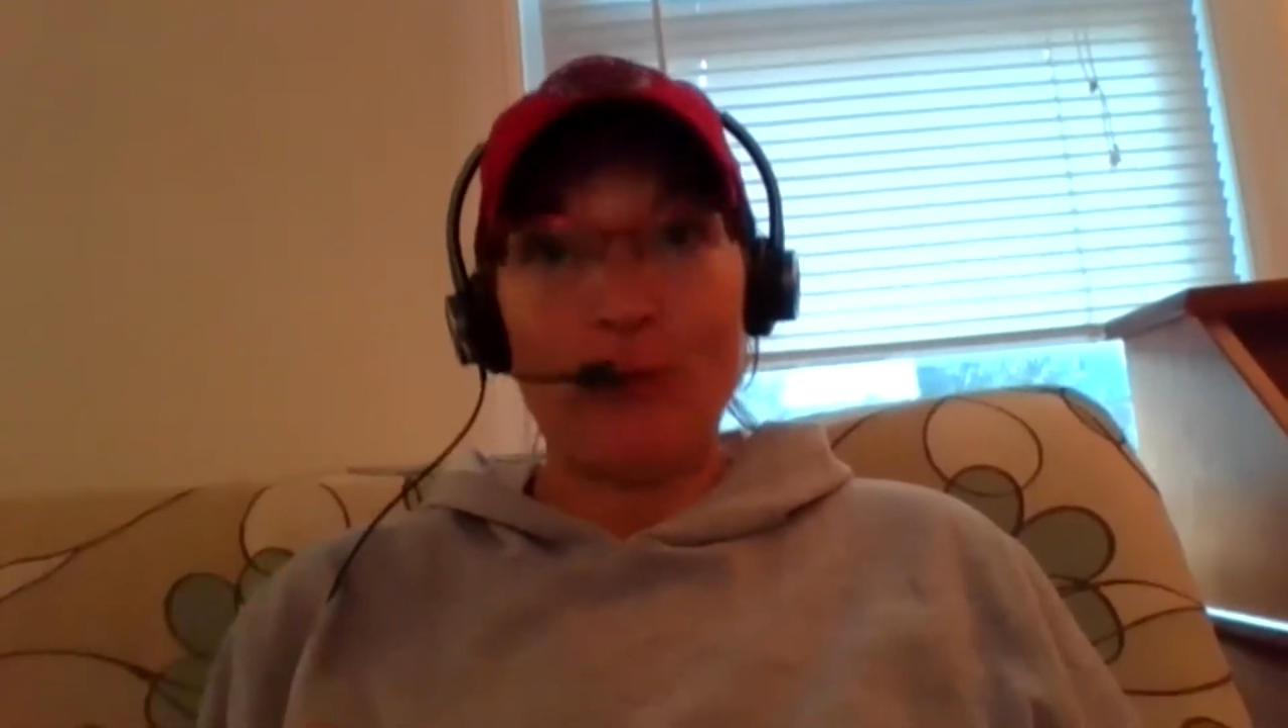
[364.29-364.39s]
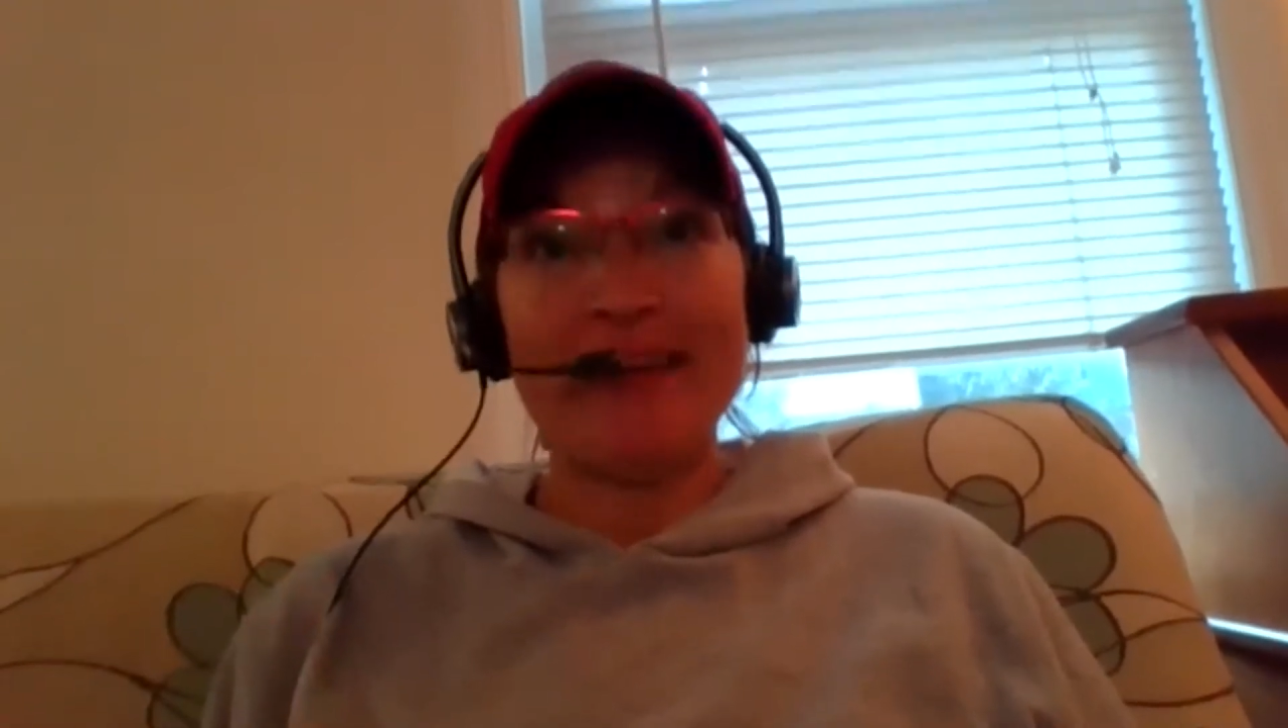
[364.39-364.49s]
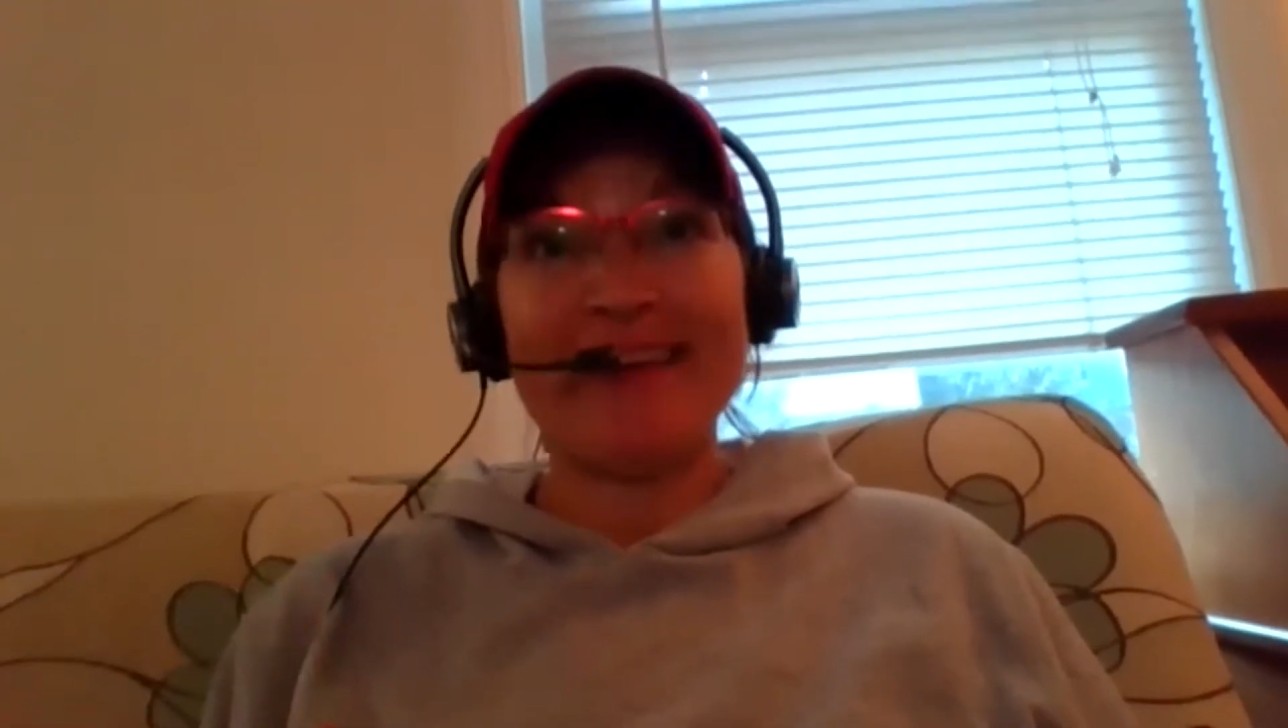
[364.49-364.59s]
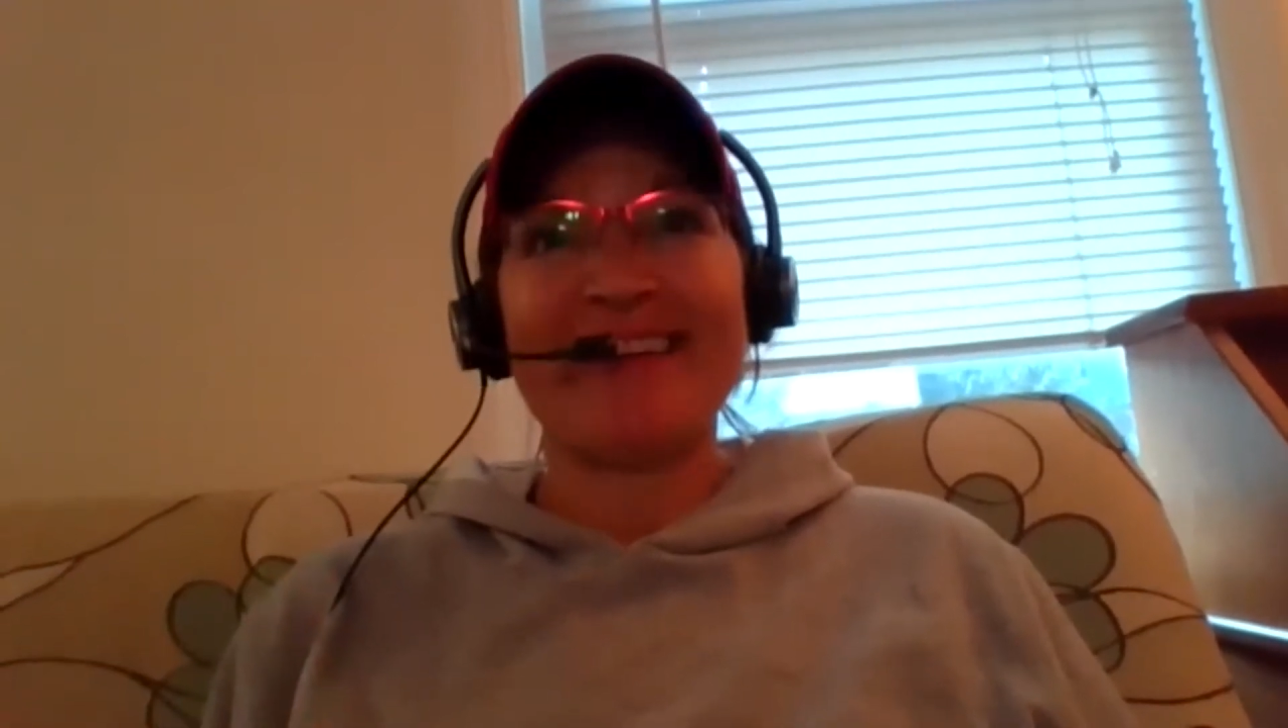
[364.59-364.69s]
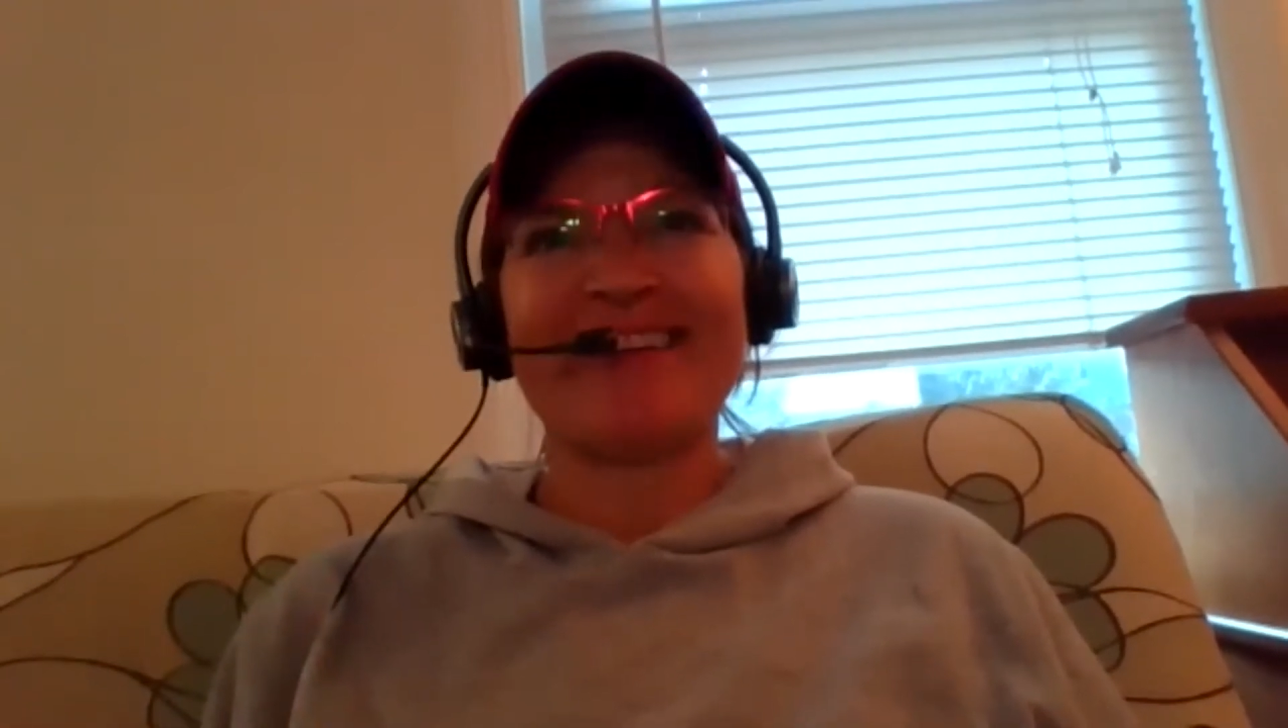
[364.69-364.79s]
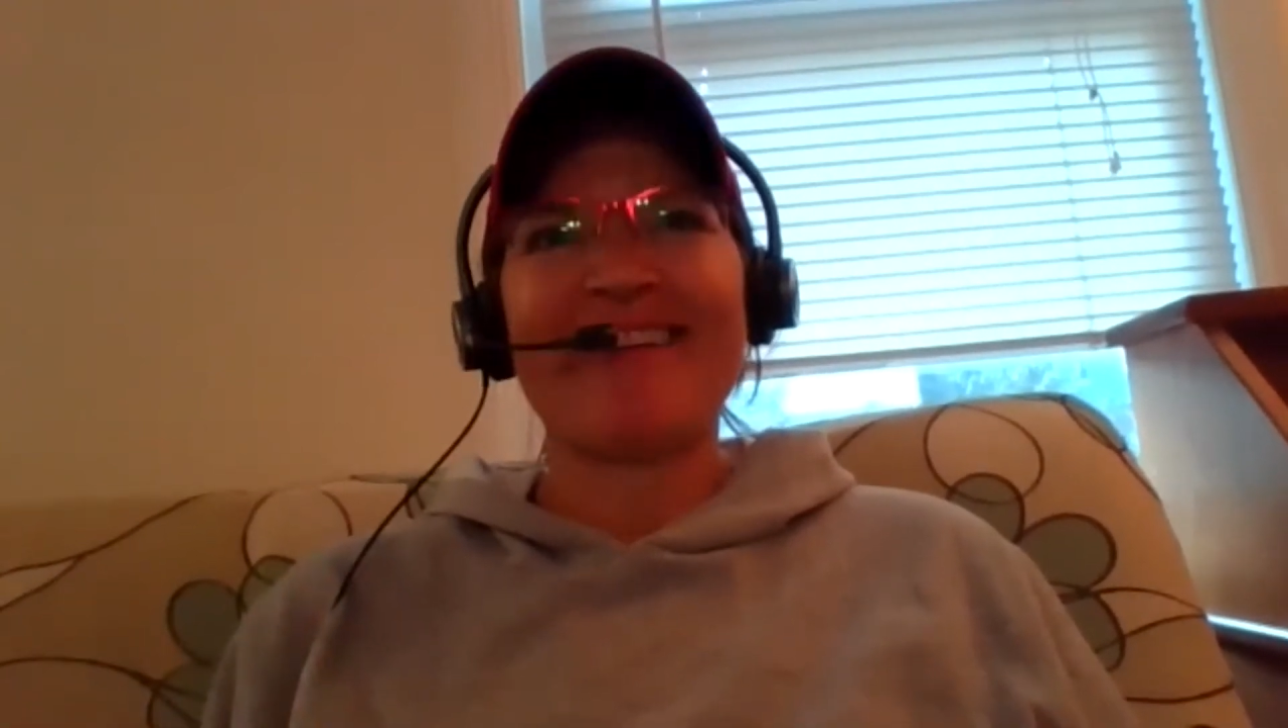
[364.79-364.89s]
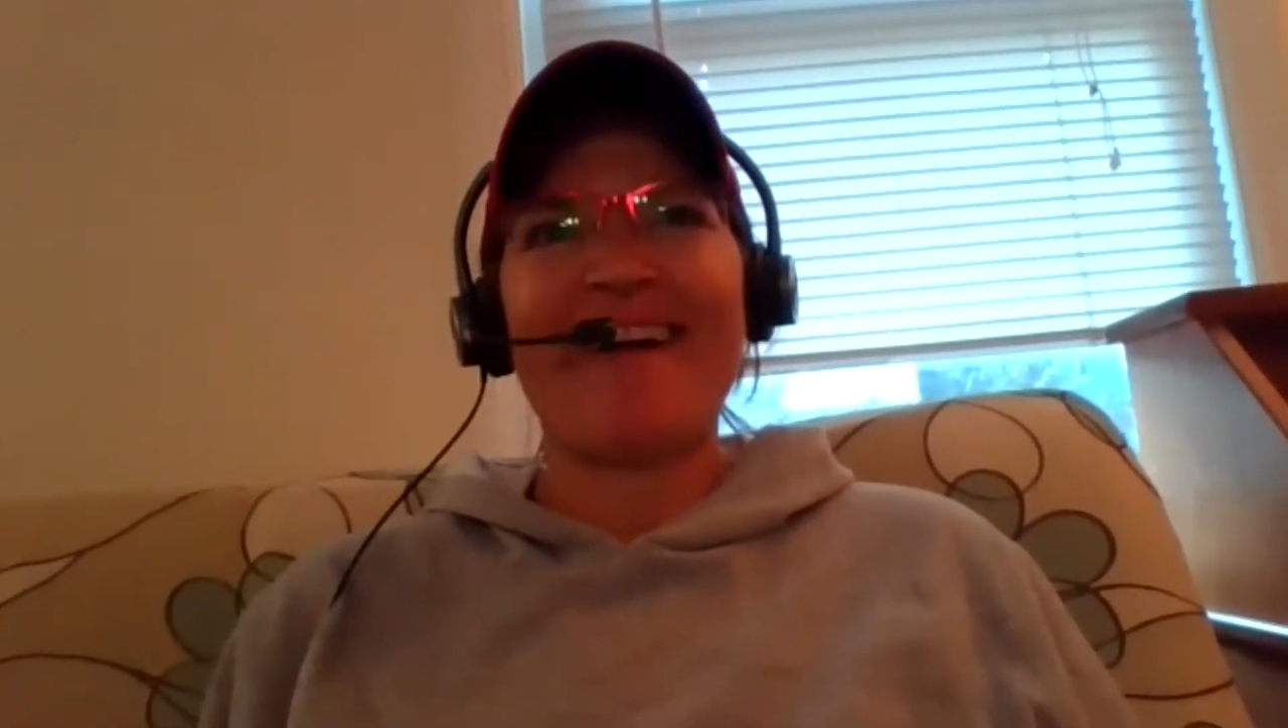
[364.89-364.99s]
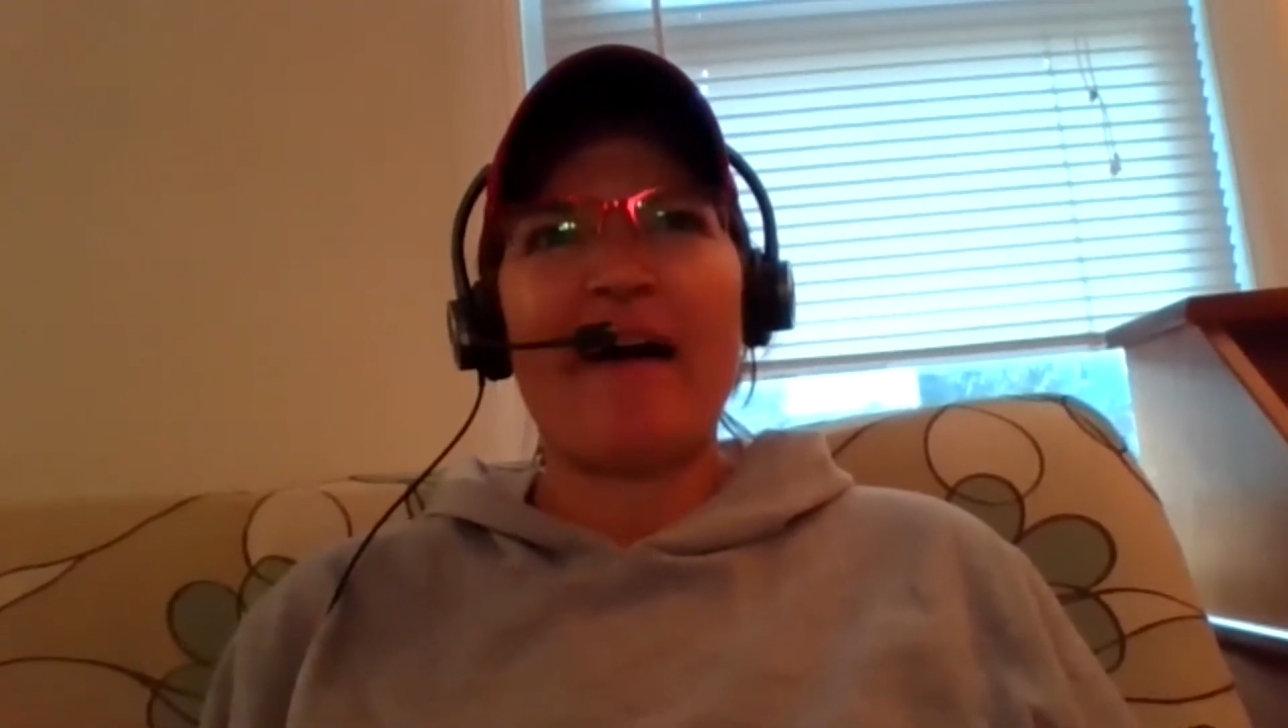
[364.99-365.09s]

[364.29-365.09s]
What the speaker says: week,